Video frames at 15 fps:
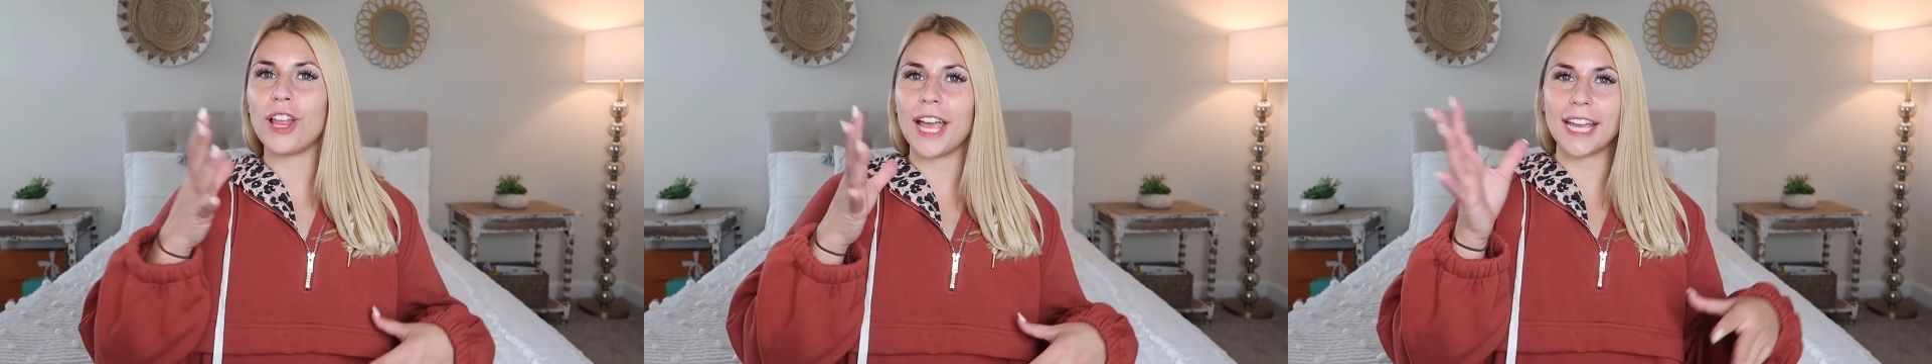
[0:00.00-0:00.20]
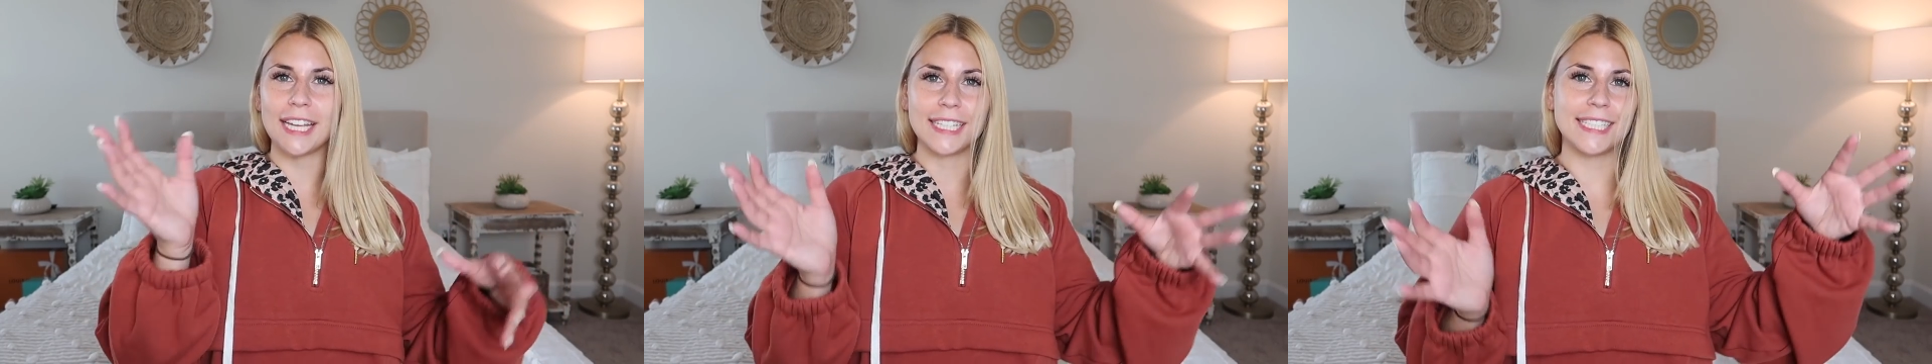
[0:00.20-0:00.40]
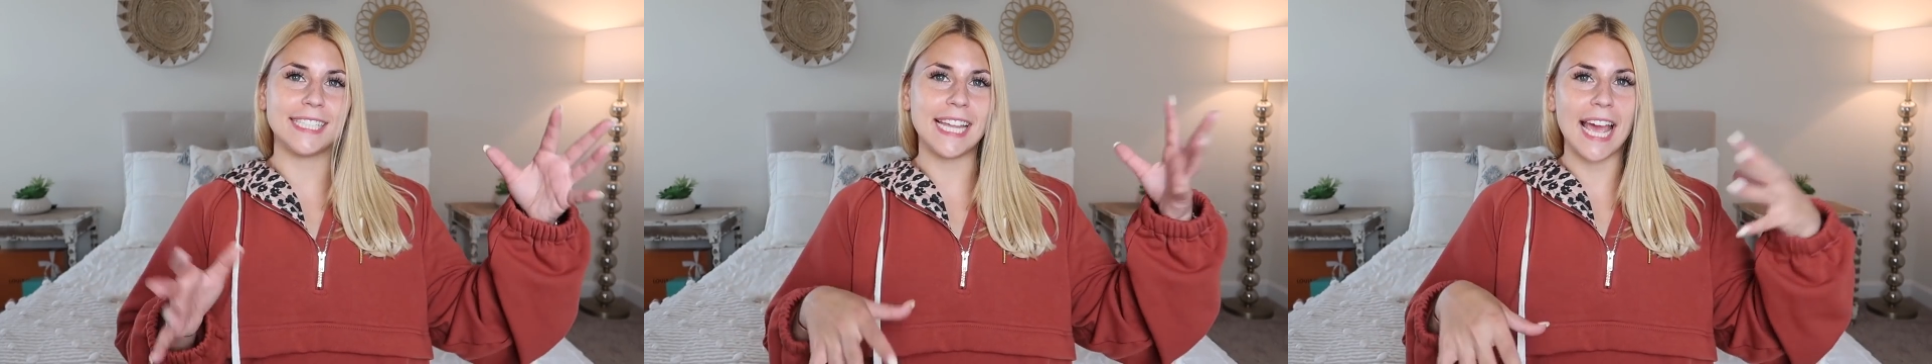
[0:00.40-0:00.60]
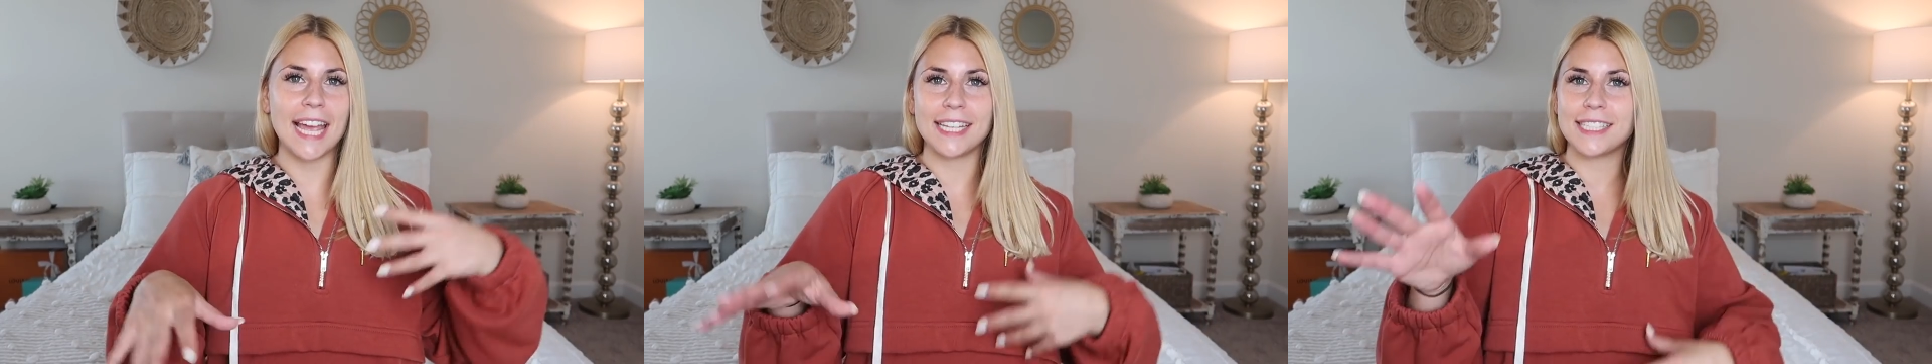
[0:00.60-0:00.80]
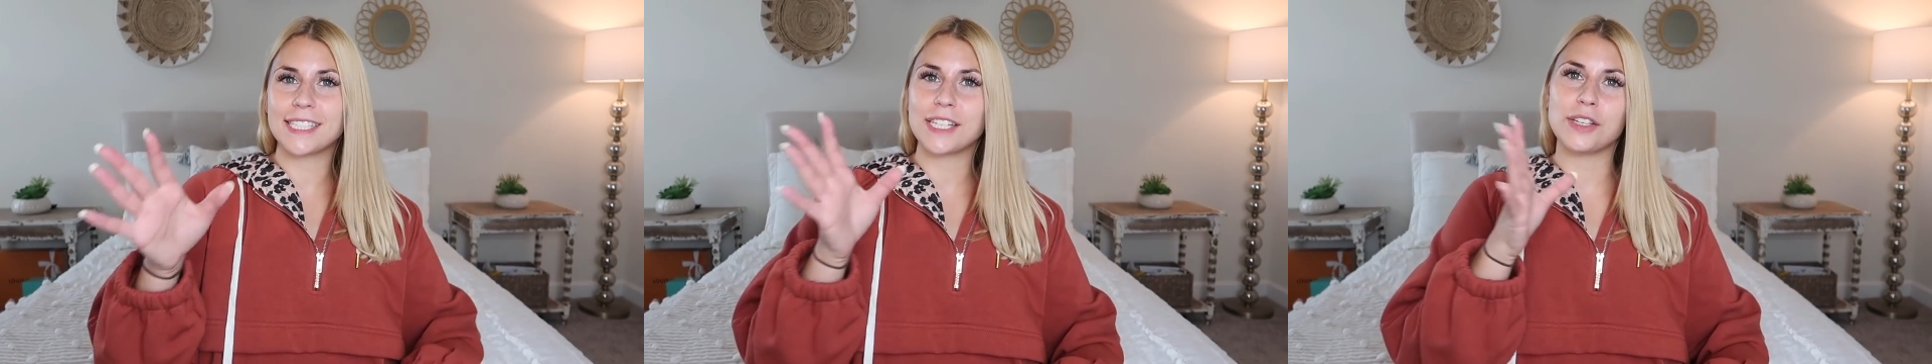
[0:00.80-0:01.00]
like
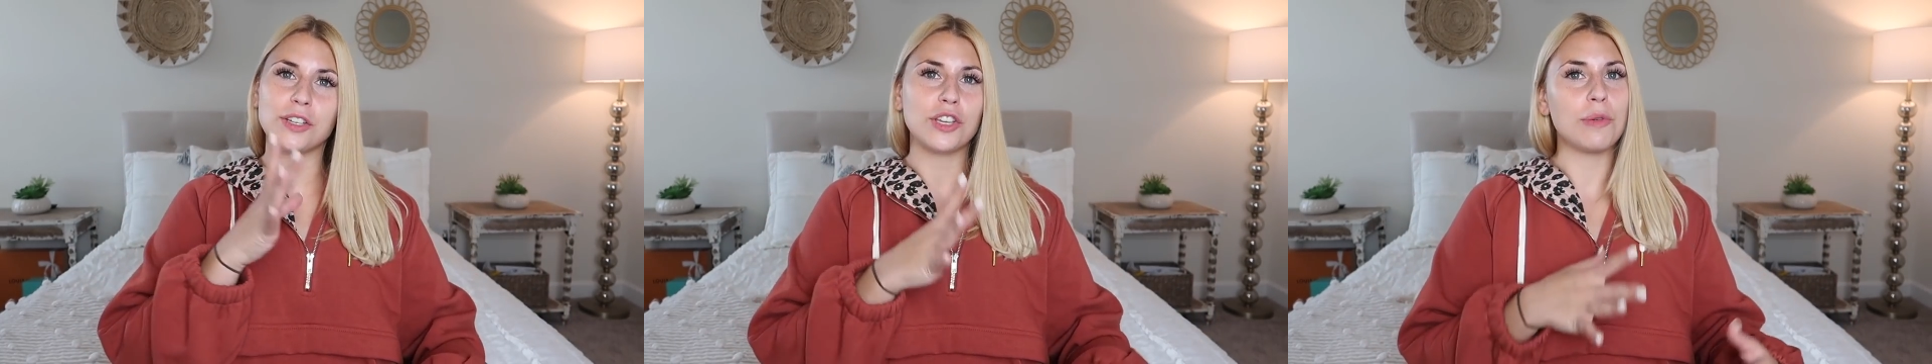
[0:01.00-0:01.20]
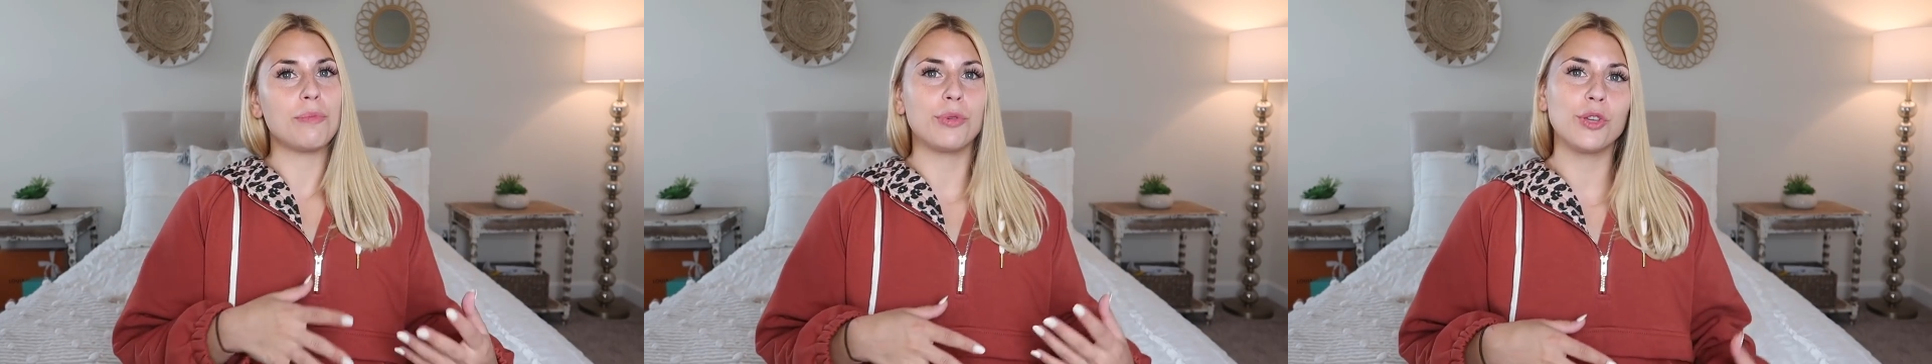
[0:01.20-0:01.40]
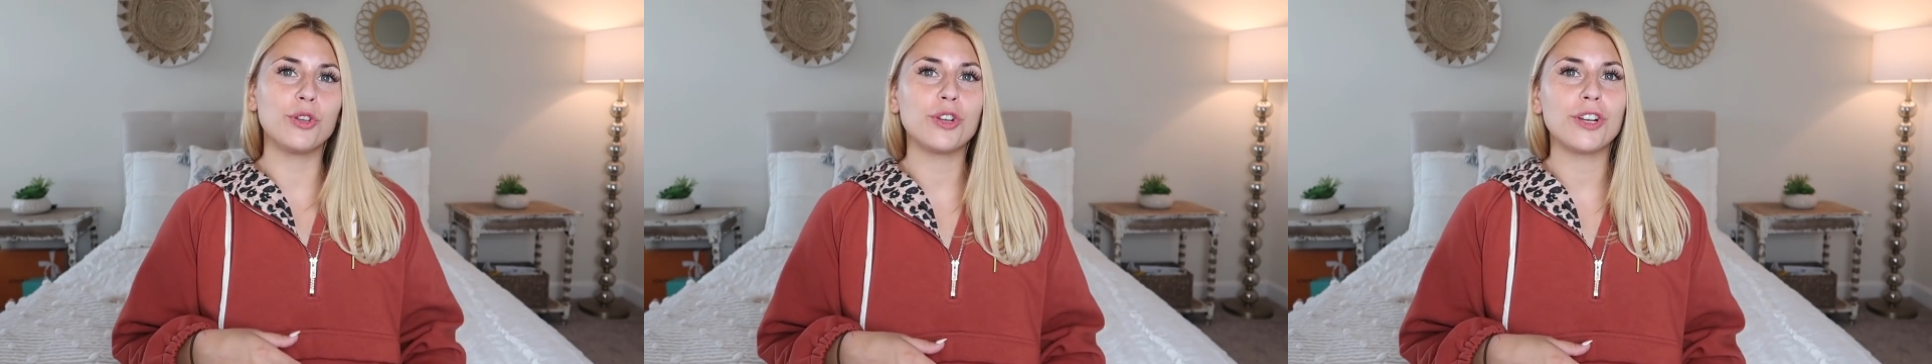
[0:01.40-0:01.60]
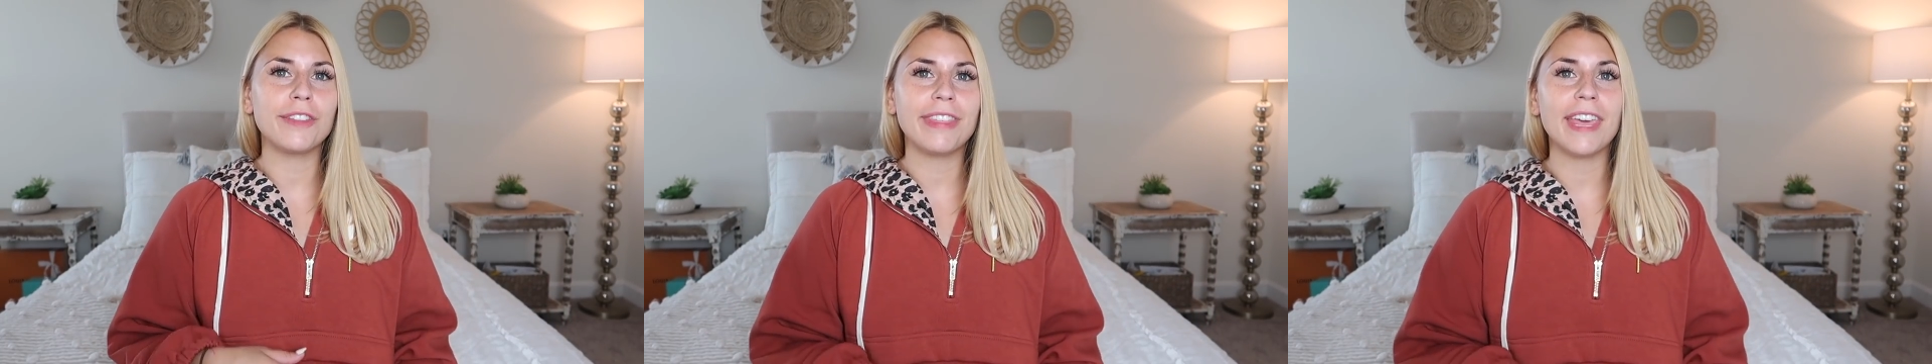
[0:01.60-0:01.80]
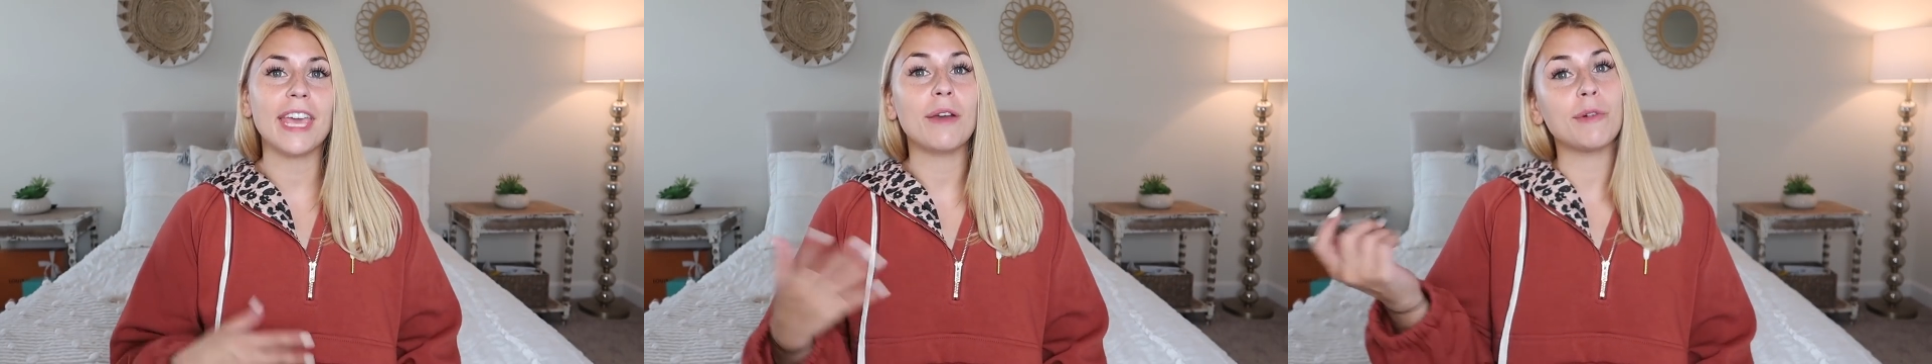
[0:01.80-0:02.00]
desk computer
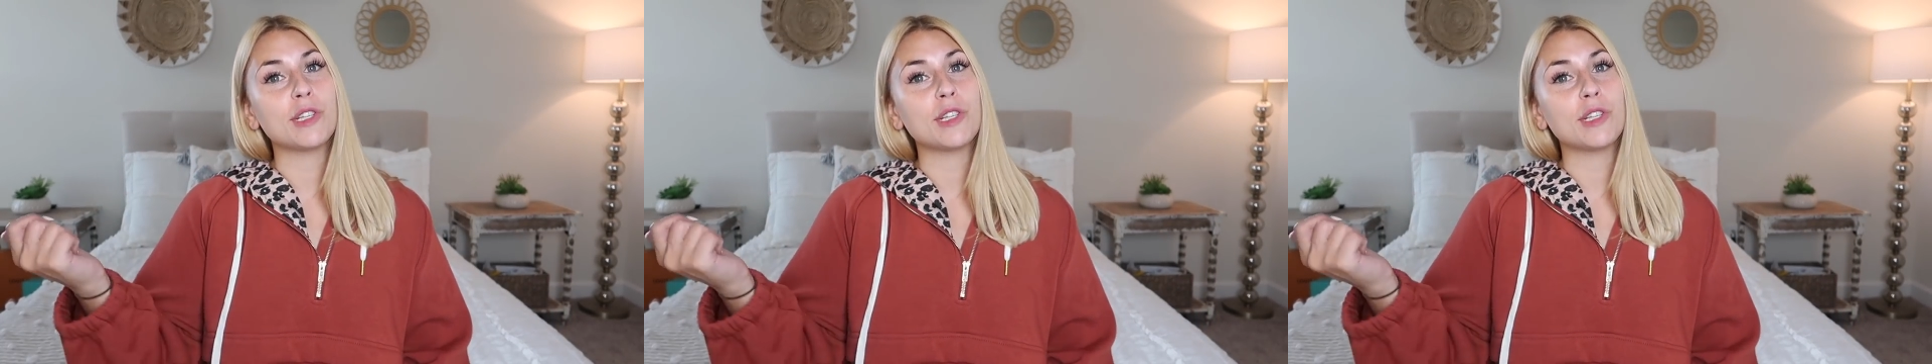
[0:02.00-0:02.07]
thing,